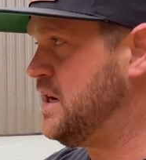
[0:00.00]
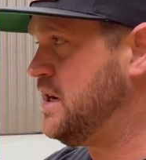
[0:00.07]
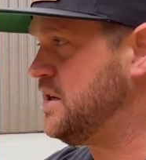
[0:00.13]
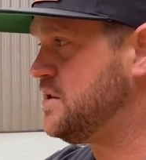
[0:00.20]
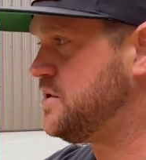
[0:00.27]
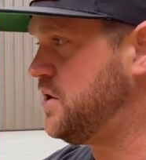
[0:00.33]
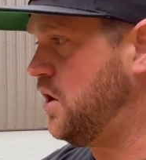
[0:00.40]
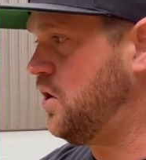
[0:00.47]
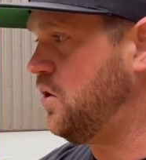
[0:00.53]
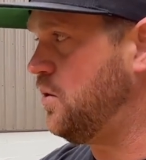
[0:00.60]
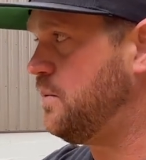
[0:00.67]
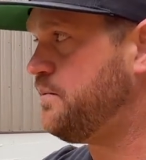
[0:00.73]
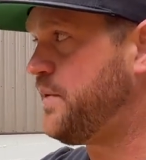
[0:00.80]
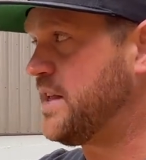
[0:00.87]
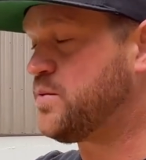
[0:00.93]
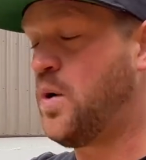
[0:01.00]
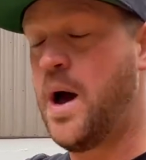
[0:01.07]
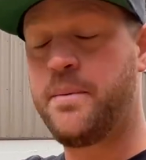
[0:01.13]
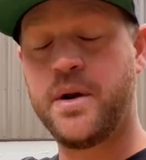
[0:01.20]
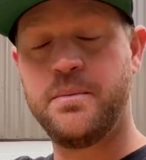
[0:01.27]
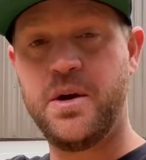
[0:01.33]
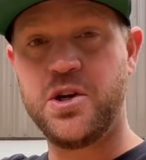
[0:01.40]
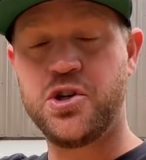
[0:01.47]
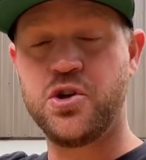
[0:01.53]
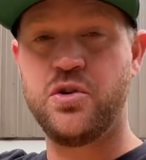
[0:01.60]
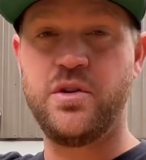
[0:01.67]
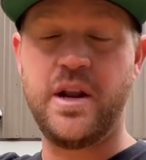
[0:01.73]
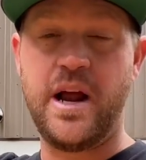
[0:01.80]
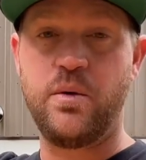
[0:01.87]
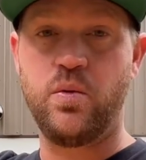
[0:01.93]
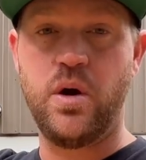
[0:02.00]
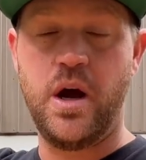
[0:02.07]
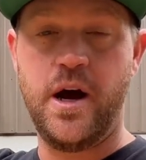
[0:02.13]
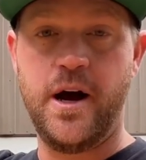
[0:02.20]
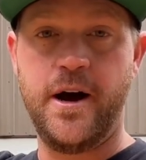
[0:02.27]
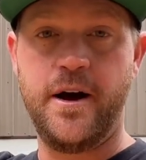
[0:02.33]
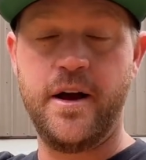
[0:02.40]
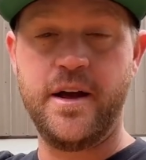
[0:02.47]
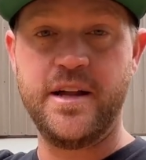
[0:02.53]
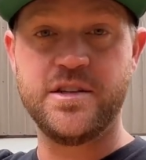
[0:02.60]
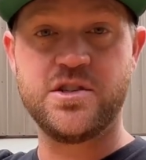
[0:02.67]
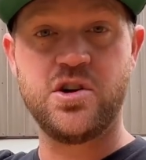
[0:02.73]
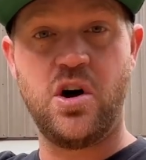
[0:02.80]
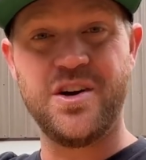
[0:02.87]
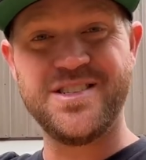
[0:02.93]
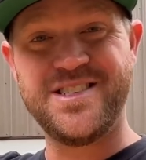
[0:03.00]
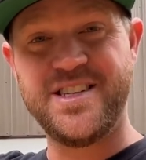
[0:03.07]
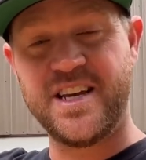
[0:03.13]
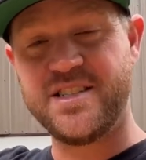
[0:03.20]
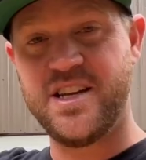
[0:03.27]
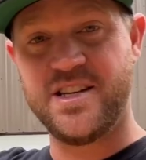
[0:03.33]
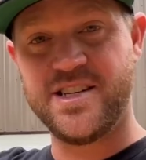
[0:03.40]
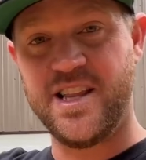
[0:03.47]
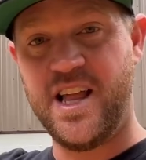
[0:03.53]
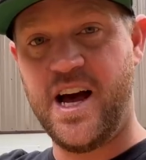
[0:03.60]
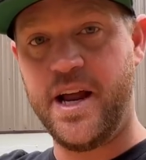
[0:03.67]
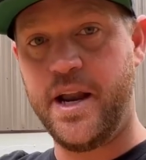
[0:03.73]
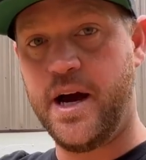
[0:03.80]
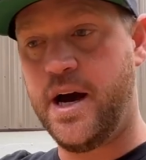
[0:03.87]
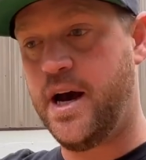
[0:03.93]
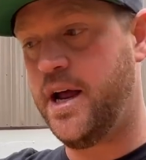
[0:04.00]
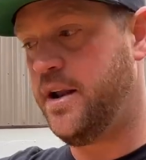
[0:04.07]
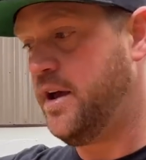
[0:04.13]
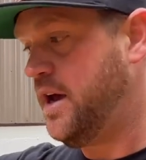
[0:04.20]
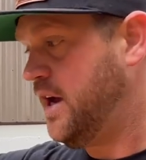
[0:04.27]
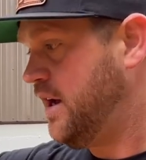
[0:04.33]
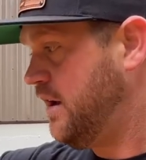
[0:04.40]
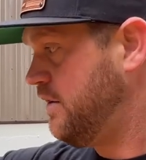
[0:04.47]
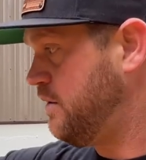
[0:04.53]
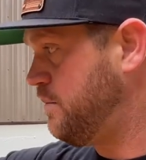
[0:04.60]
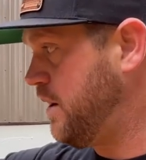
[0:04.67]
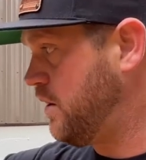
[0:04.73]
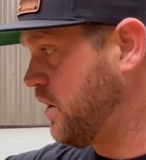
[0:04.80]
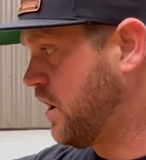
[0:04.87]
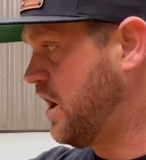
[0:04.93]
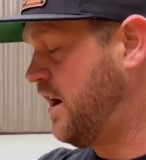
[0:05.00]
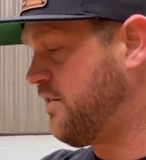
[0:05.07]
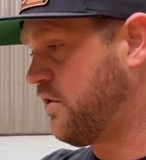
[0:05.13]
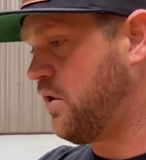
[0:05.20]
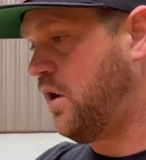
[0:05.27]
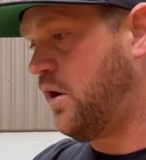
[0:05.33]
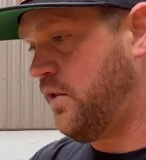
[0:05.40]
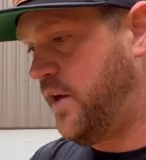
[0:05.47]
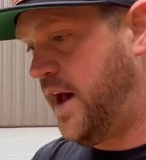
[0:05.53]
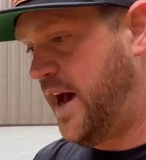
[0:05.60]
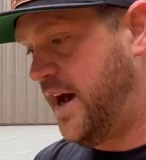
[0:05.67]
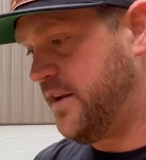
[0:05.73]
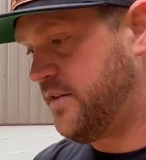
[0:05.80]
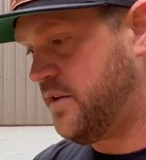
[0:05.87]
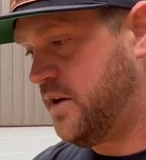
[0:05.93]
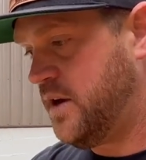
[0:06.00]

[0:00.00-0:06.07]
So that's why I'm gonna make sure that I install 6-inch line hide to be able to cover all that.